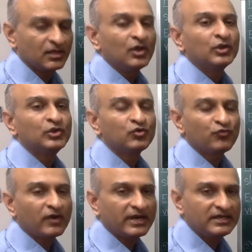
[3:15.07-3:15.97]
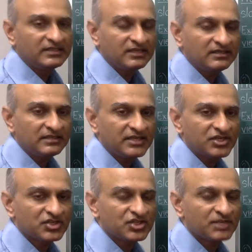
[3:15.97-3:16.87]
Look for
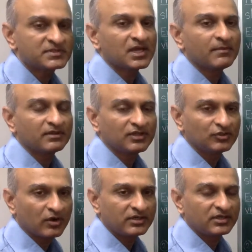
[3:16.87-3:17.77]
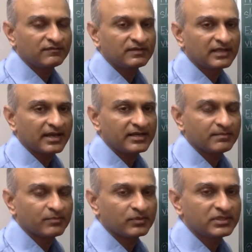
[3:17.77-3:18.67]
interrelationships among the non-trivial
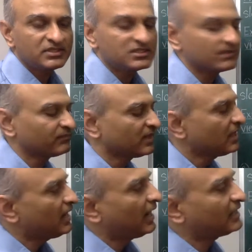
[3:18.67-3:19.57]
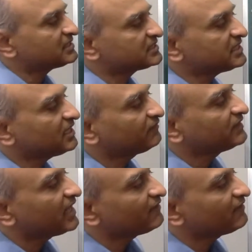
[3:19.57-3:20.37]
idempotents and see if they have